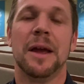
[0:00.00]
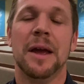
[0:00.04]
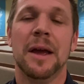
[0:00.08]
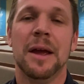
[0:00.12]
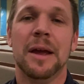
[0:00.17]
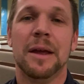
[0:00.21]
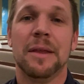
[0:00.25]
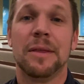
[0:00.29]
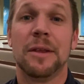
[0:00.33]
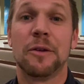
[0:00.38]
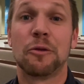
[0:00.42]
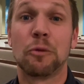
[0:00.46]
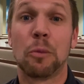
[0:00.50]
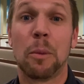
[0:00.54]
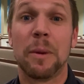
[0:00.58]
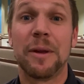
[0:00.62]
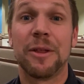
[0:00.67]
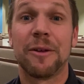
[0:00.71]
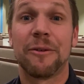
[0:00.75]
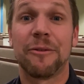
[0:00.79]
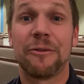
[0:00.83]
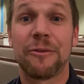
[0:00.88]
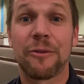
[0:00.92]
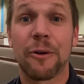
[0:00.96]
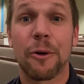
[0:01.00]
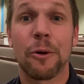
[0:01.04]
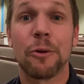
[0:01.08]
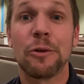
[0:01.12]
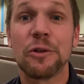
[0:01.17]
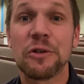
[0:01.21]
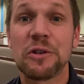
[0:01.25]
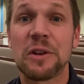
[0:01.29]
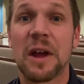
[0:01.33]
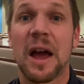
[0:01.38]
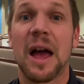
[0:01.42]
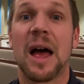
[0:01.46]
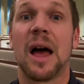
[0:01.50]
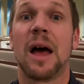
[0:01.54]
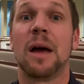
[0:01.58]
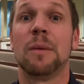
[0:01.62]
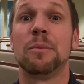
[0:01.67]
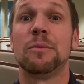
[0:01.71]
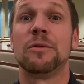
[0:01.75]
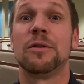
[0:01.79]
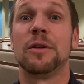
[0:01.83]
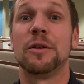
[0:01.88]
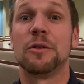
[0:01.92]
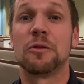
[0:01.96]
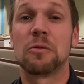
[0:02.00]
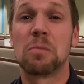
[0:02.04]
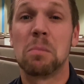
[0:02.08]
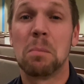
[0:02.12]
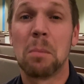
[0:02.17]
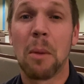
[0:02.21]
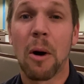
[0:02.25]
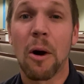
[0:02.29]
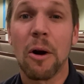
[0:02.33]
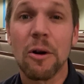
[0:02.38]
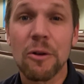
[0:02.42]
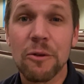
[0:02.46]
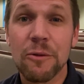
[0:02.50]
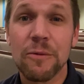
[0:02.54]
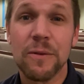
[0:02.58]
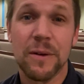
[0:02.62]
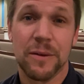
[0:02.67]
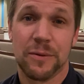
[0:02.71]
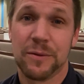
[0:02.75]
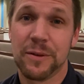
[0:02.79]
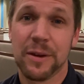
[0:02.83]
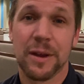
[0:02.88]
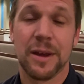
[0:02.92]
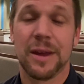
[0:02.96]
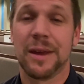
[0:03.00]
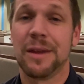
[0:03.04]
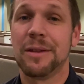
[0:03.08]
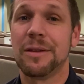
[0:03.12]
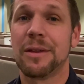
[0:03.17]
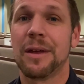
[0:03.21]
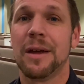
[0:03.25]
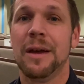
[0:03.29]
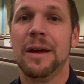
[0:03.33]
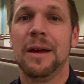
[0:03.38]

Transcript: This will be the first time since March 15th